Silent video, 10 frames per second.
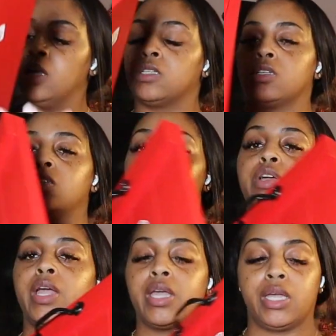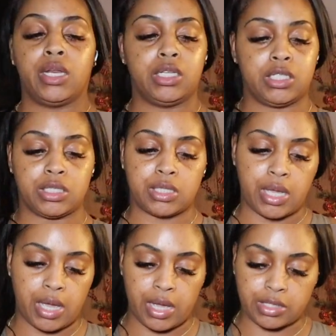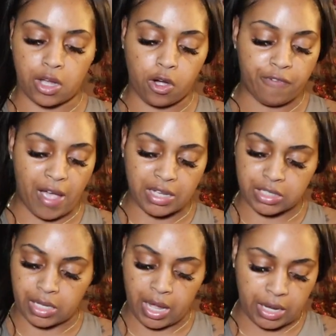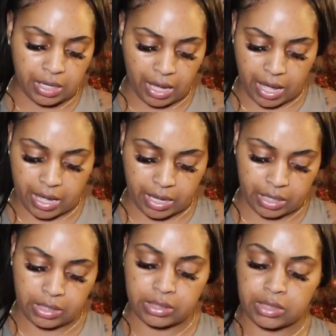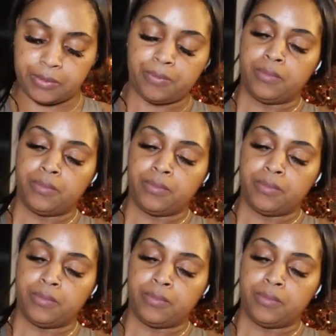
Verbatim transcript: So it's a tray and it just says old fashioned candy canes.